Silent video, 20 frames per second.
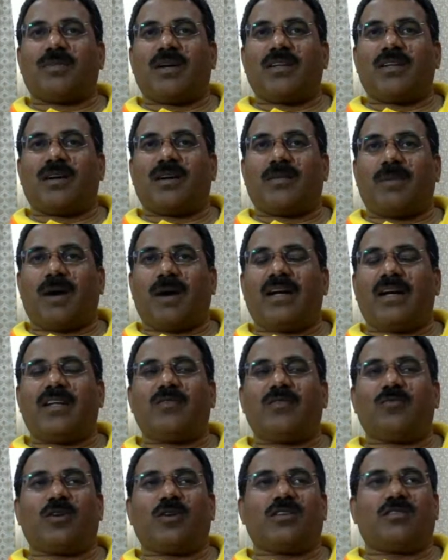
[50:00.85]
by the
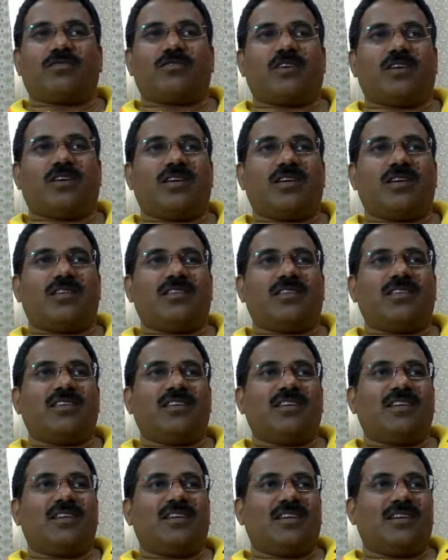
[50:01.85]
abiding word of God,
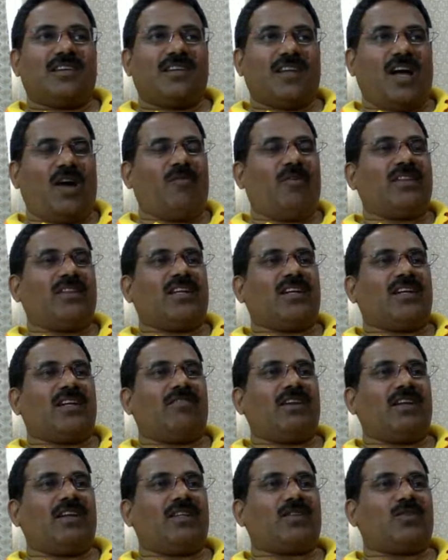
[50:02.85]
Now when the
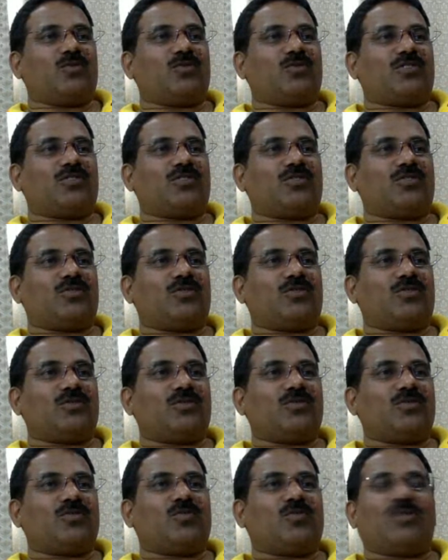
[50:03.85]
devil accuses you,
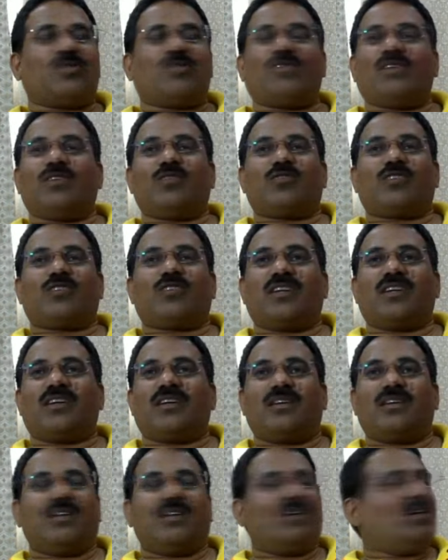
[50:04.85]
what will you say?
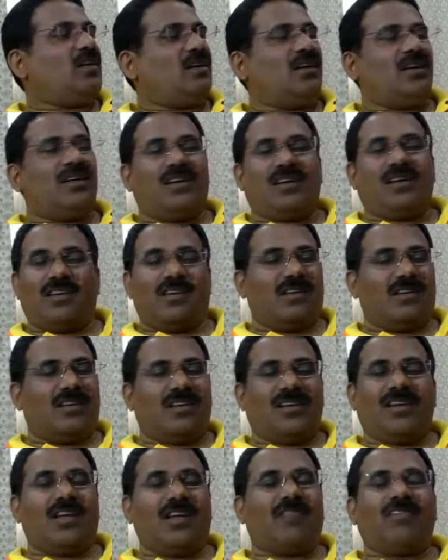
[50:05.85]

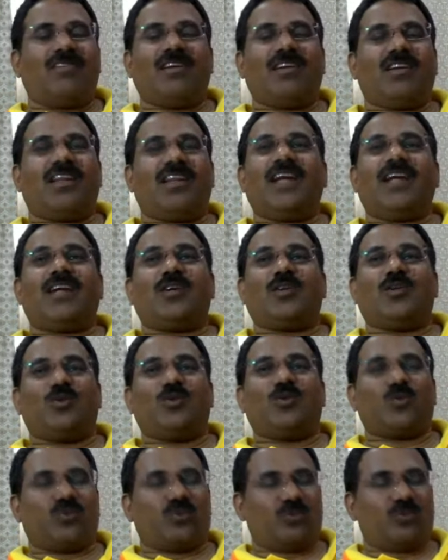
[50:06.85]
Devil, late
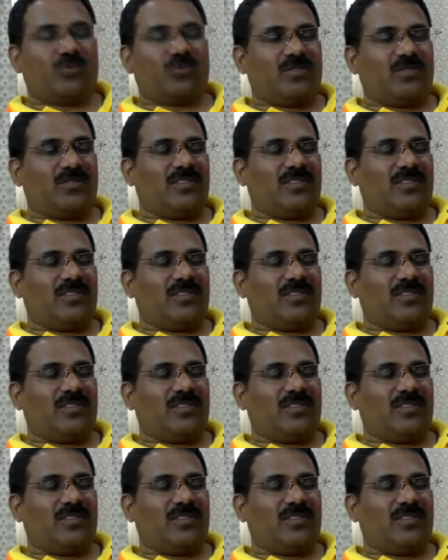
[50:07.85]
news.